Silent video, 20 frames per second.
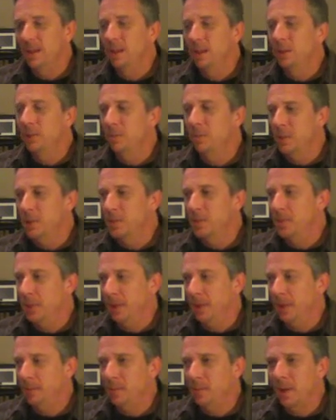you must
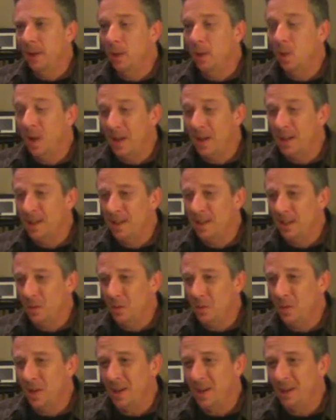begin by quieting your
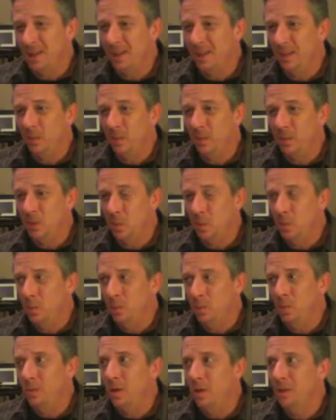mind, and we do
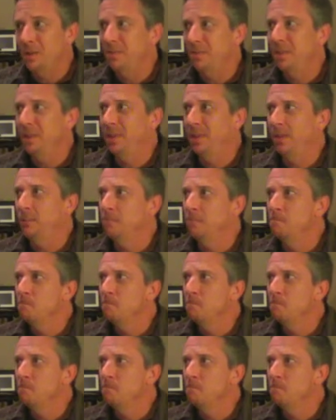not mean